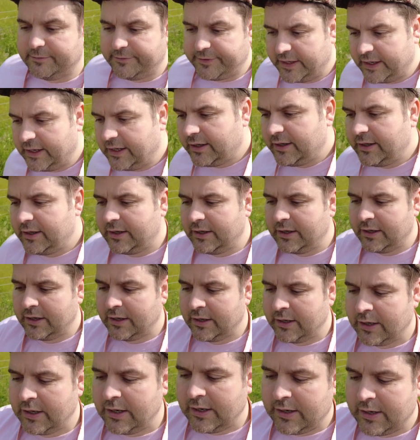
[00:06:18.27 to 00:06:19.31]
Villa,
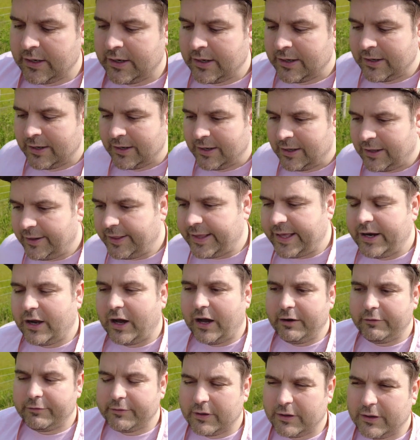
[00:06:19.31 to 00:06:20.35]
then
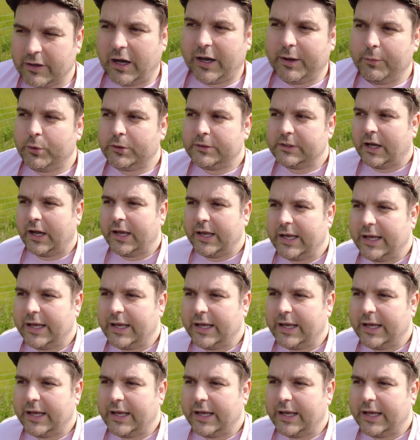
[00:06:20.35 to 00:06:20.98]
I, I would